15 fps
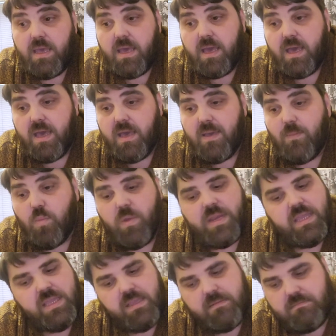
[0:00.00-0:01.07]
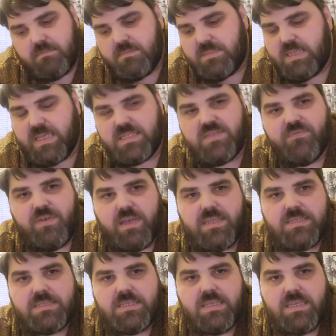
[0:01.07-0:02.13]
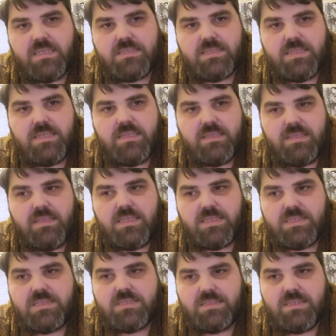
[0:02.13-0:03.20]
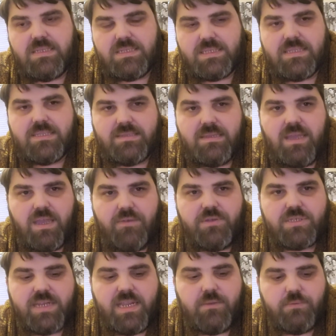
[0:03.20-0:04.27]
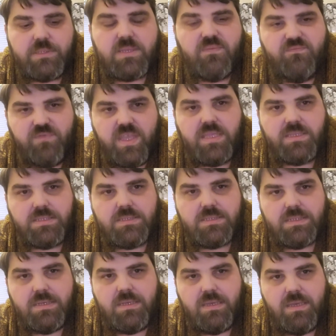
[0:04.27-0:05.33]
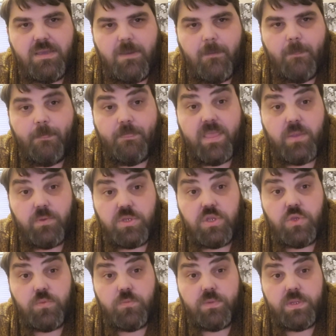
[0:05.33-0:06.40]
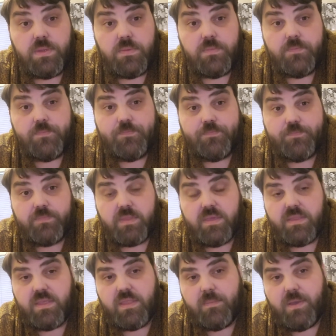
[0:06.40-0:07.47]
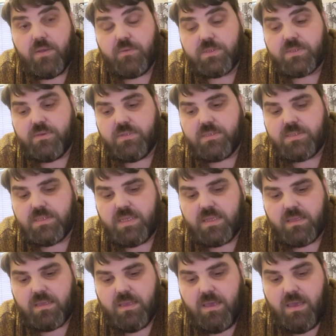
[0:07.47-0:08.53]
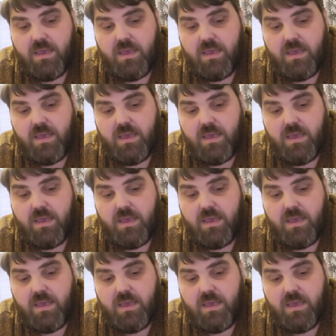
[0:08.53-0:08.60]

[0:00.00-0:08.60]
And Winnie testifies to this, that this Irish lady was convinced they were doomed, that the boat was going to sink.